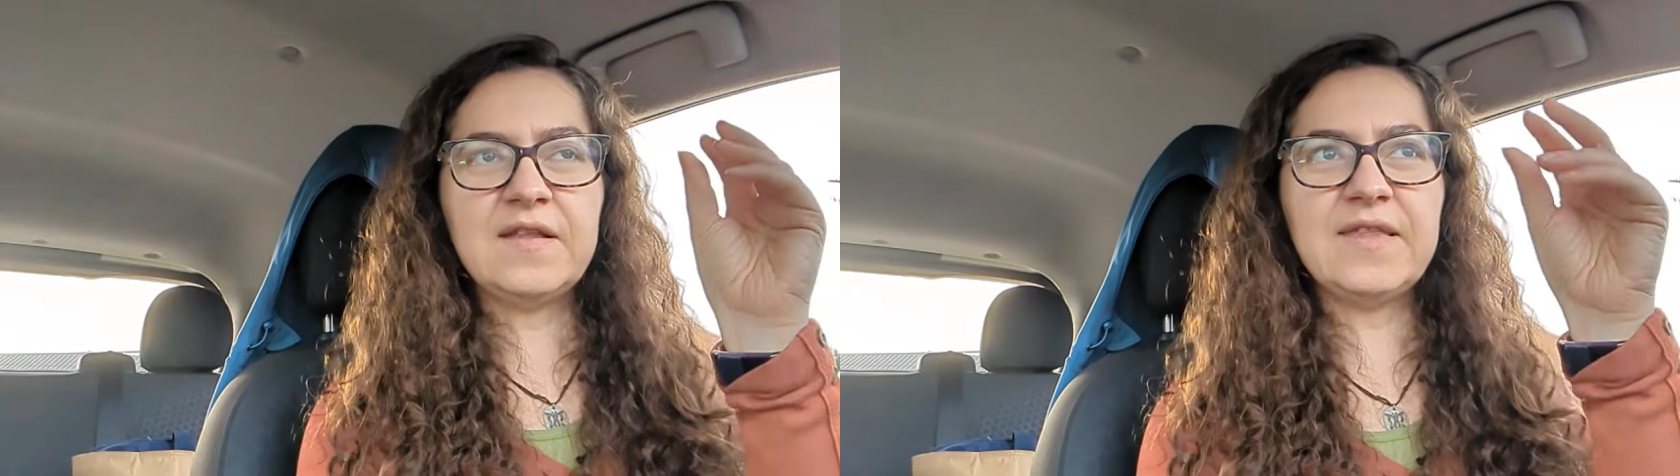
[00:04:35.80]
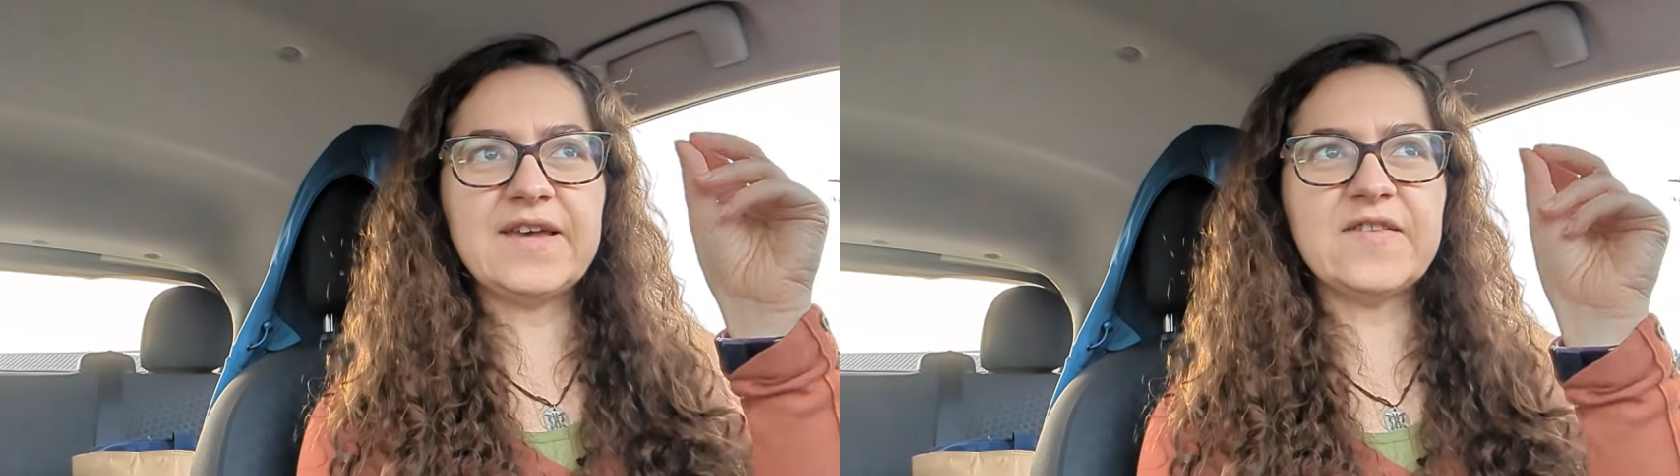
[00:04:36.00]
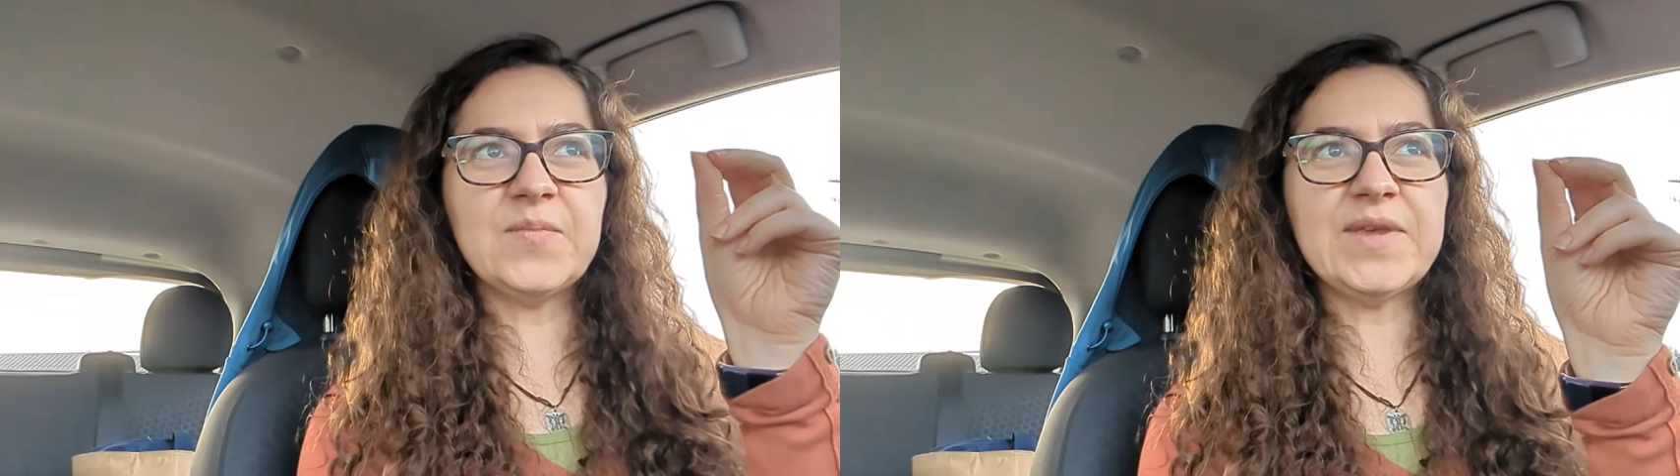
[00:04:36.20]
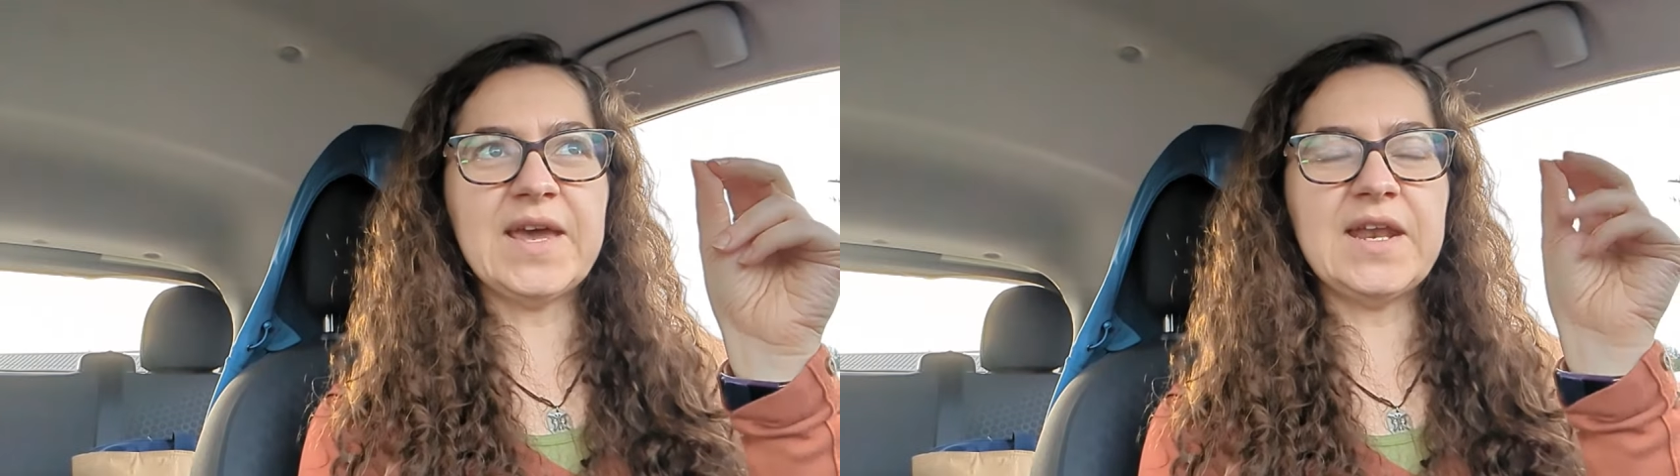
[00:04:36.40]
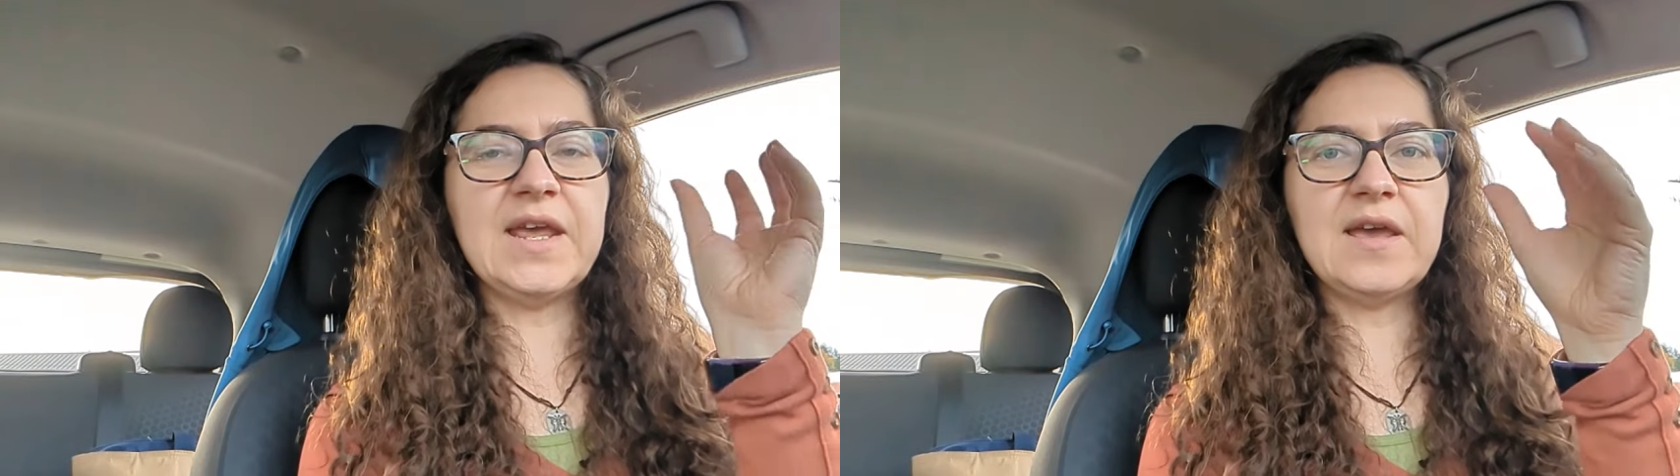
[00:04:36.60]
less
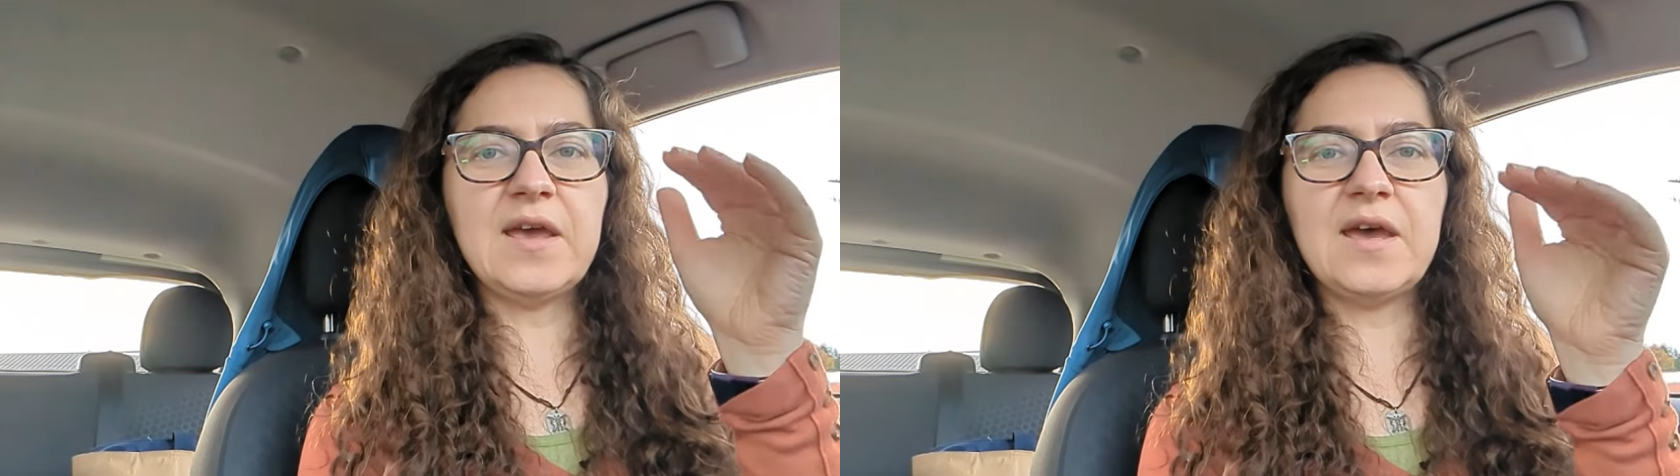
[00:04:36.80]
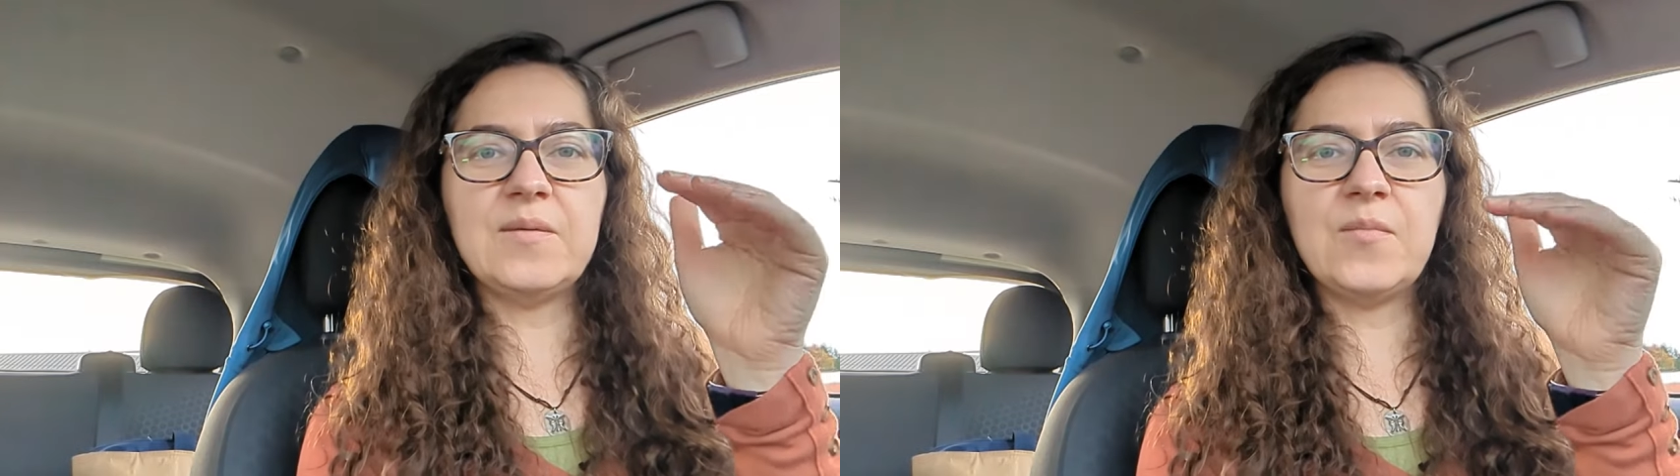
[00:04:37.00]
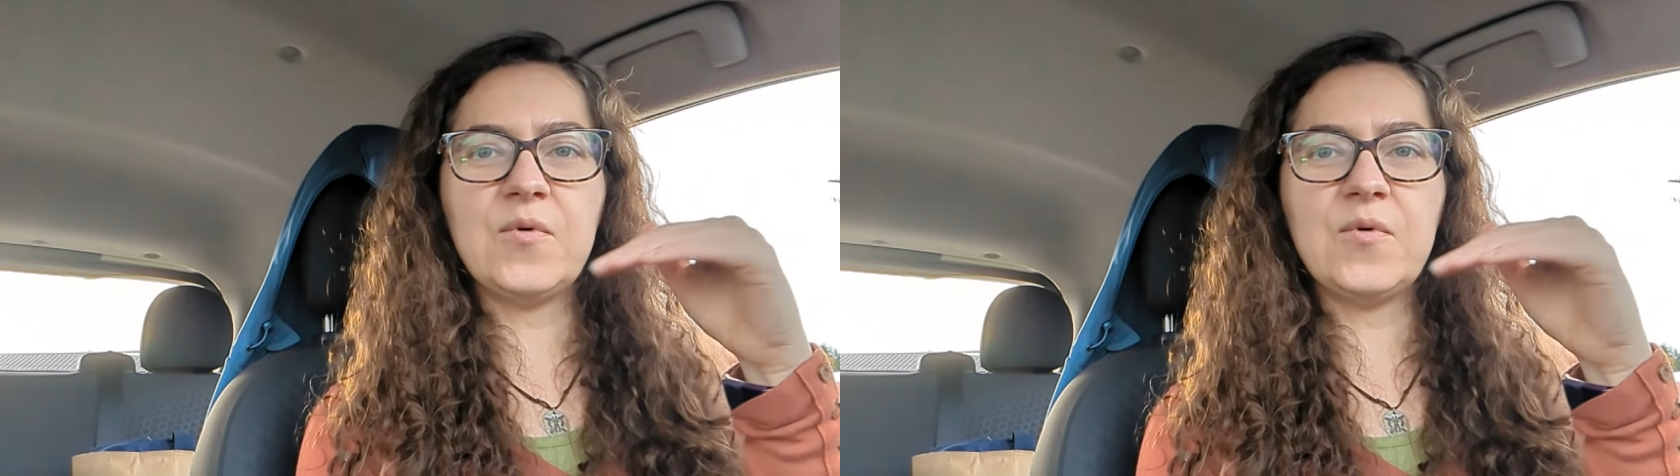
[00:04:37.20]
planning and